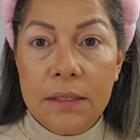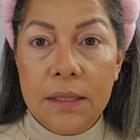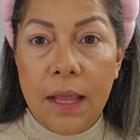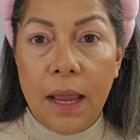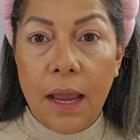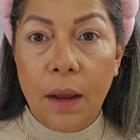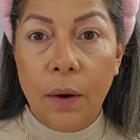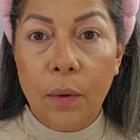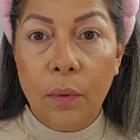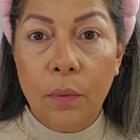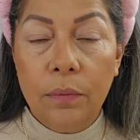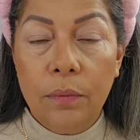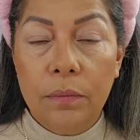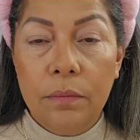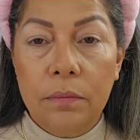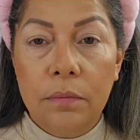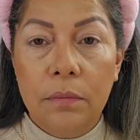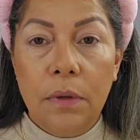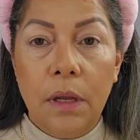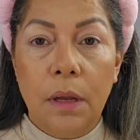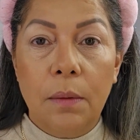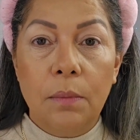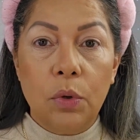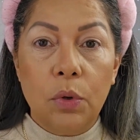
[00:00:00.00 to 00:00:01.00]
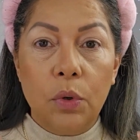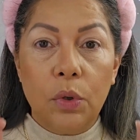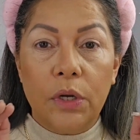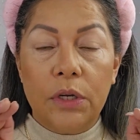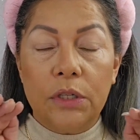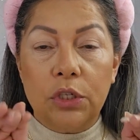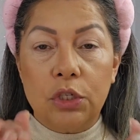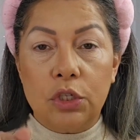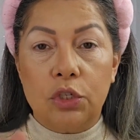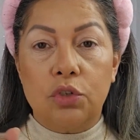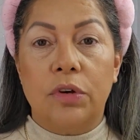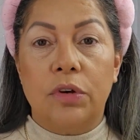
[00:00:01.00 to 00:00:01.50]
now. I'm looking
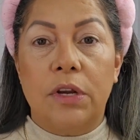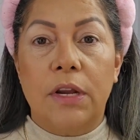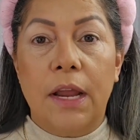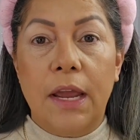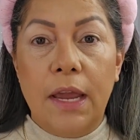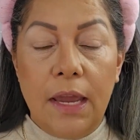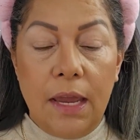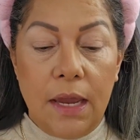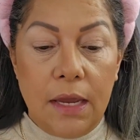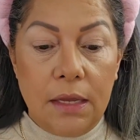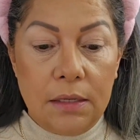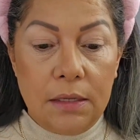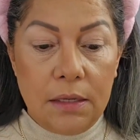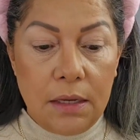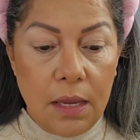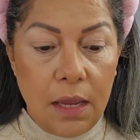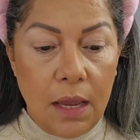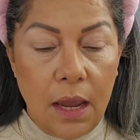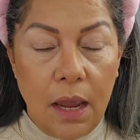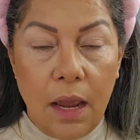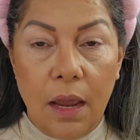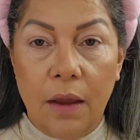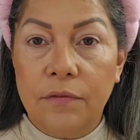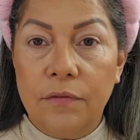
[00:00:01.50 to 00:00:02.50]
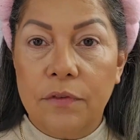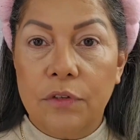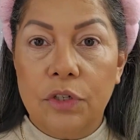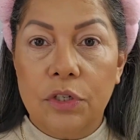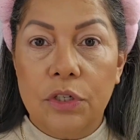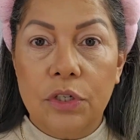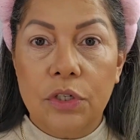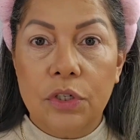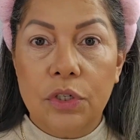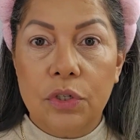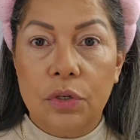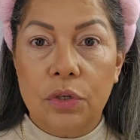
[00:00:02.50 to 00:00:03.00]
straight ahead after
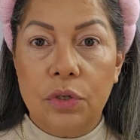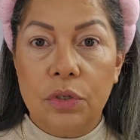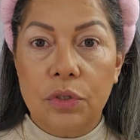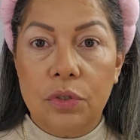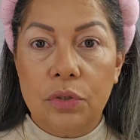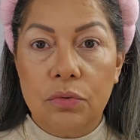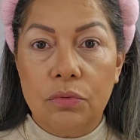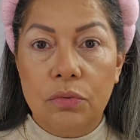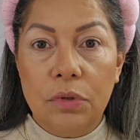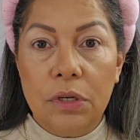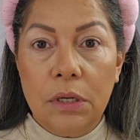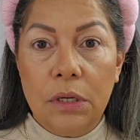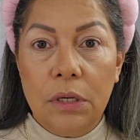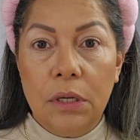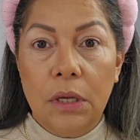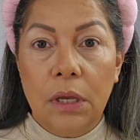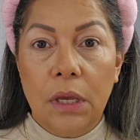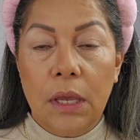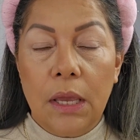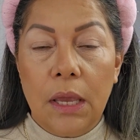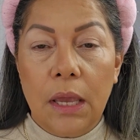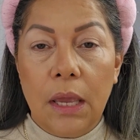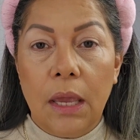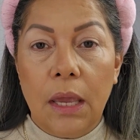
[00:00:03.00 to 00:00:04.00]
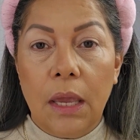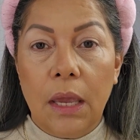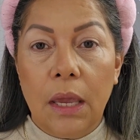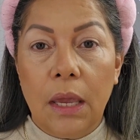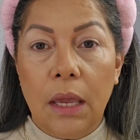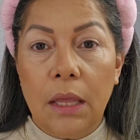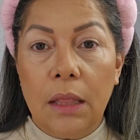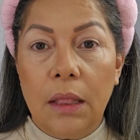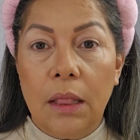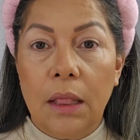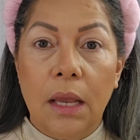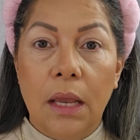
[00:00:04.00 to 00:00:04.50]
the surgery,
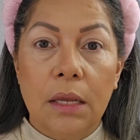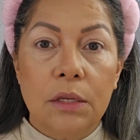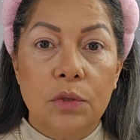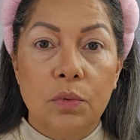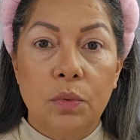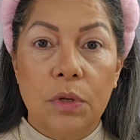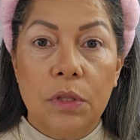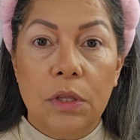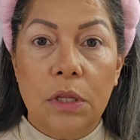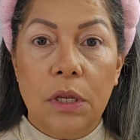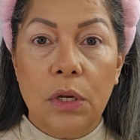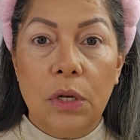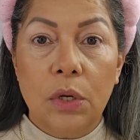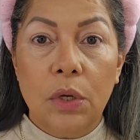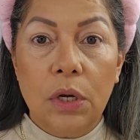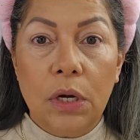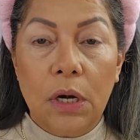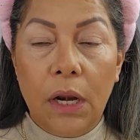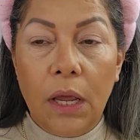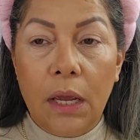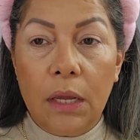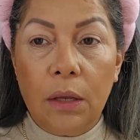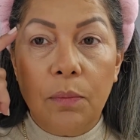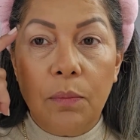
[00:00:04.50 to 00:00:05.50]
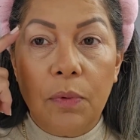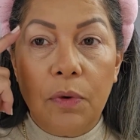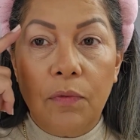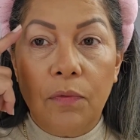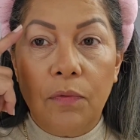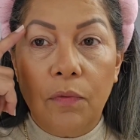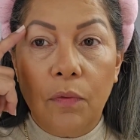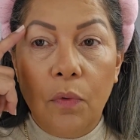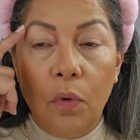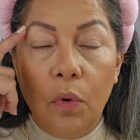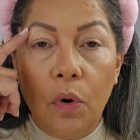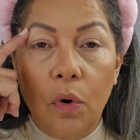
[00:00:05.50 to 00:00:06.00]
and that's what they looked like
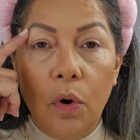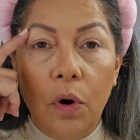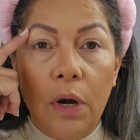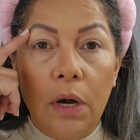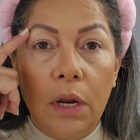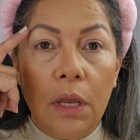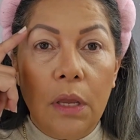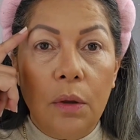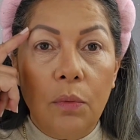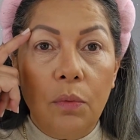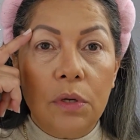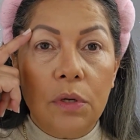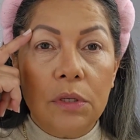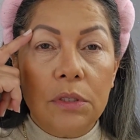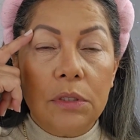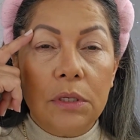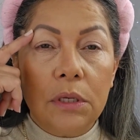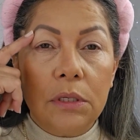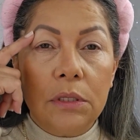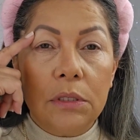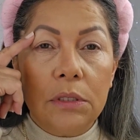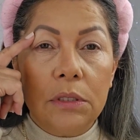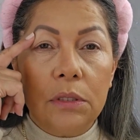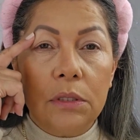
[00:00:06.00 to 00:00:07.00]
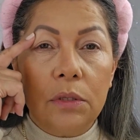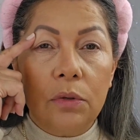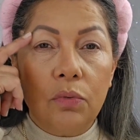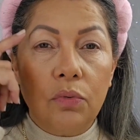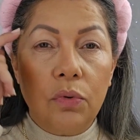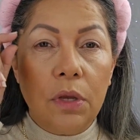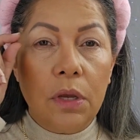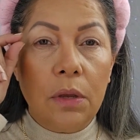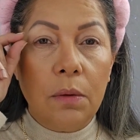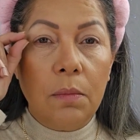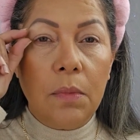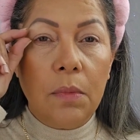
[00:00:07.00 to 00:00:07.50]
before. It was
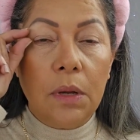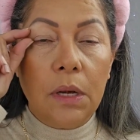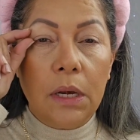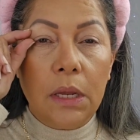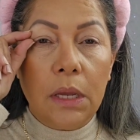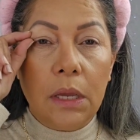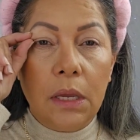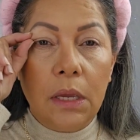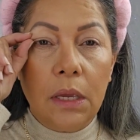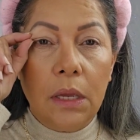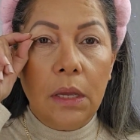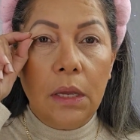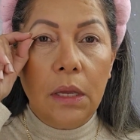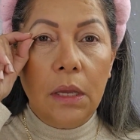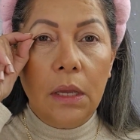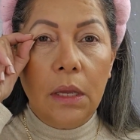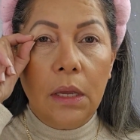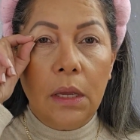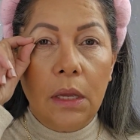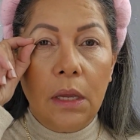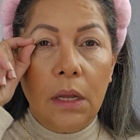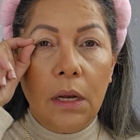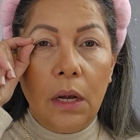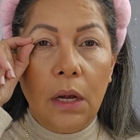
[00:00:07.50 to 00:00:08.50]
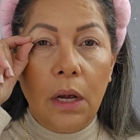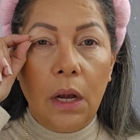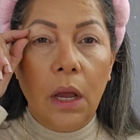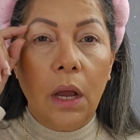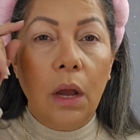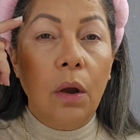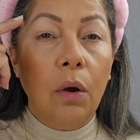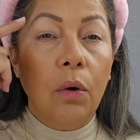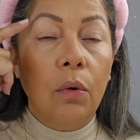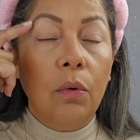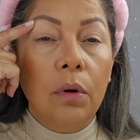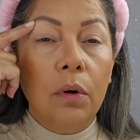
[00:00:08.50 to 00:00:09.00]
extremely
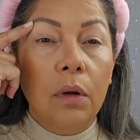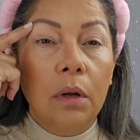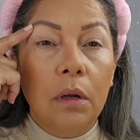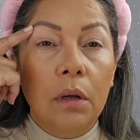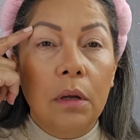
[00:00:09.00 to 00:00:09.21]
low,